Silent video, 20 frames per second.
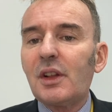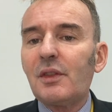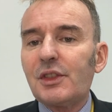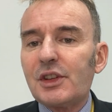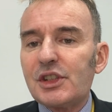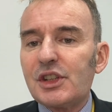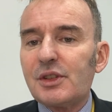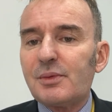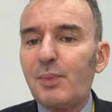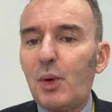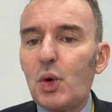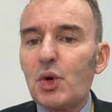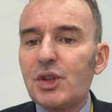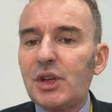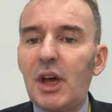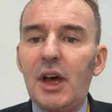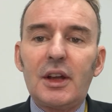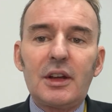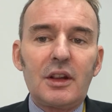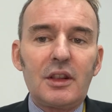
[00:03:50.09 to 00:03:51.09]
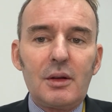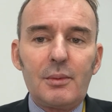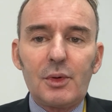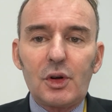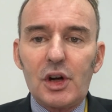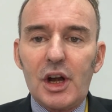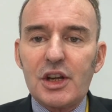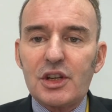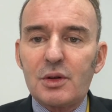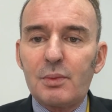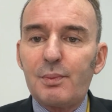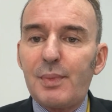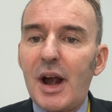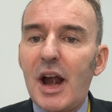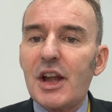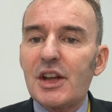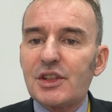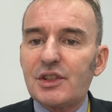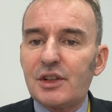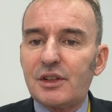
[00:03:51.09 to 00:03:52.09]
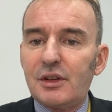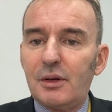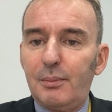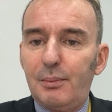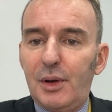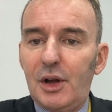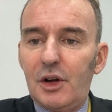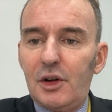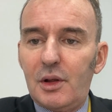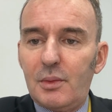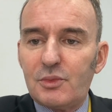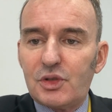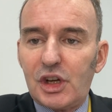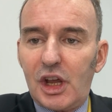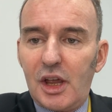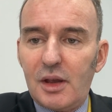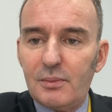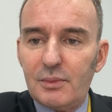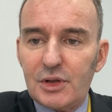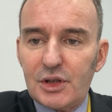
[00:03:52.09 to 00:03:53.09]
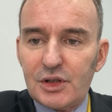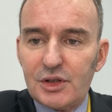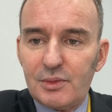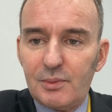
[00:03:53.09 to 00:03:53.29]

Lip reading: This is Paul Turner, the Immigration Barrister at Imperium Chambers.